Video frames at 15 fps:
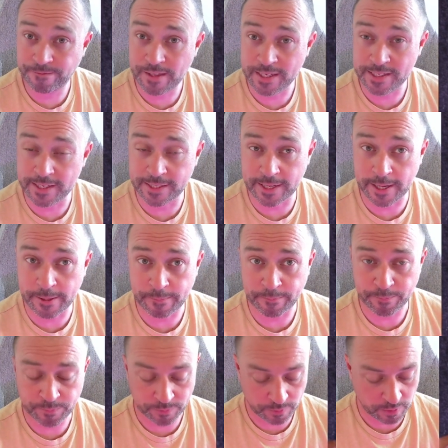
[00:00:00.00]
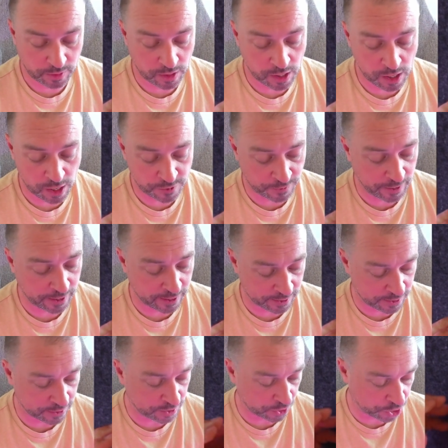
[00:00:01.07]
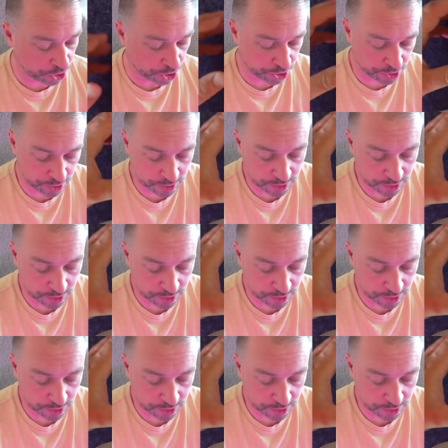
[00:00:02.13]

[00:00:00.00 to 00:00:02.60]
this is it. I think this is a good